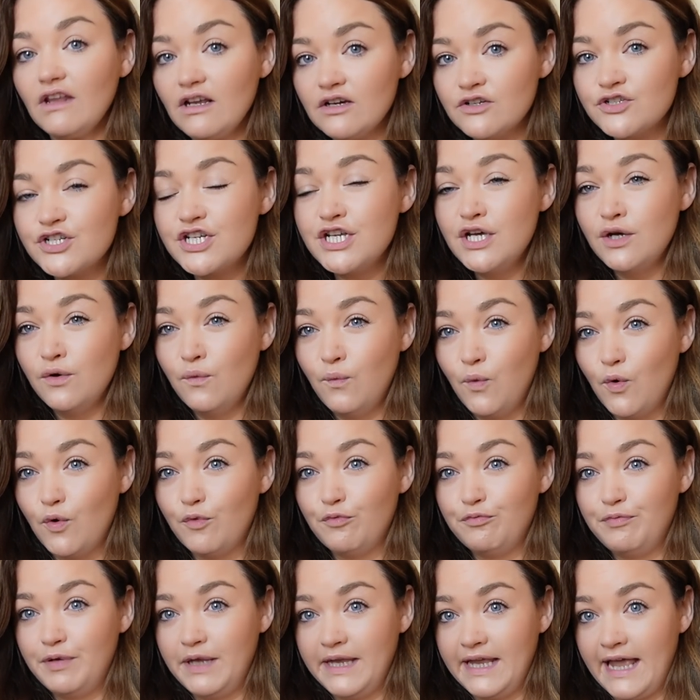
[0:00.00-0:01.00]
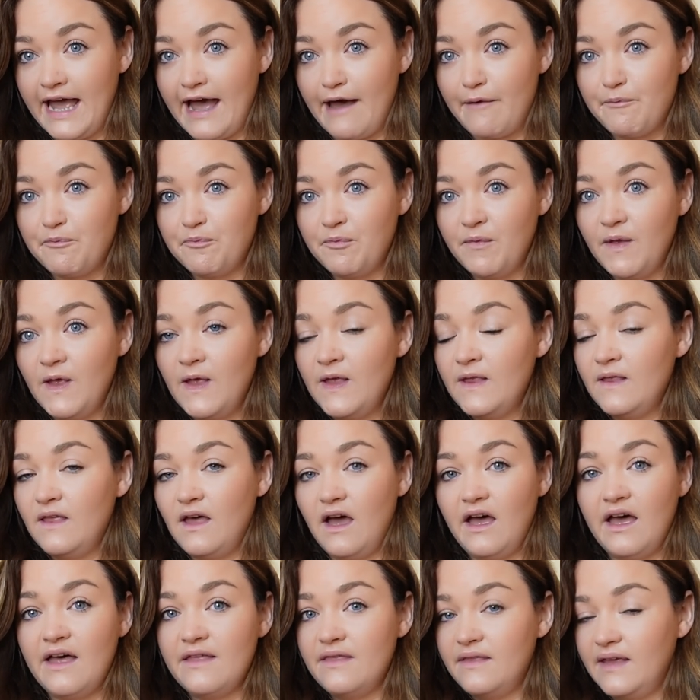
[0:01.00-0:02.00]
until 1 p.m.
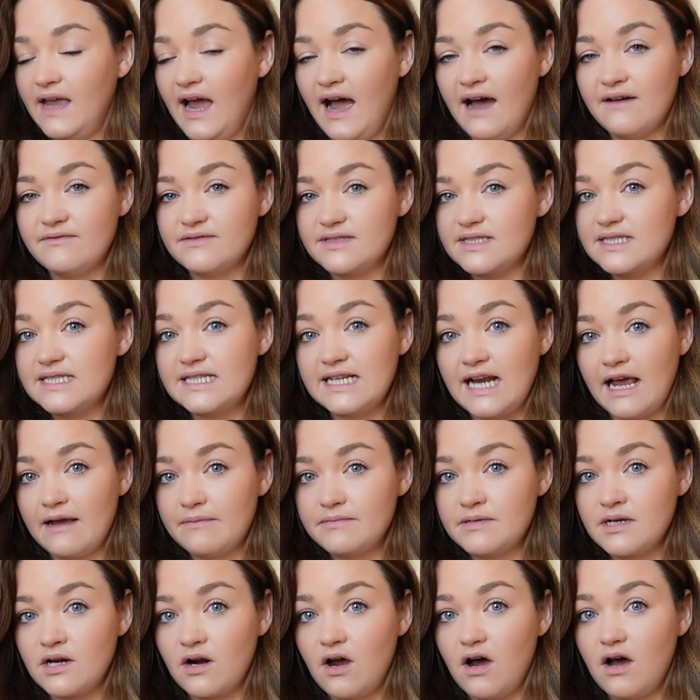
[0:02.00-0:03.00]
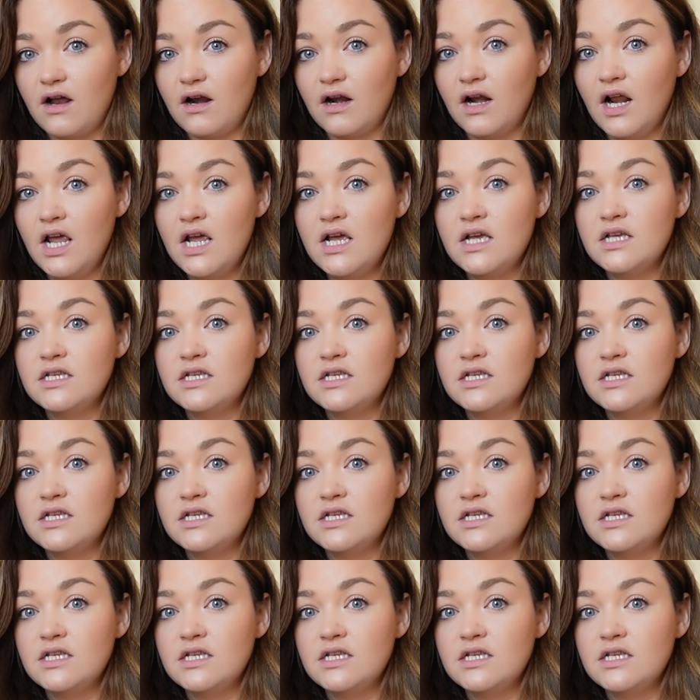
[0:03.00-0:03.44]
and they haven't slept at all.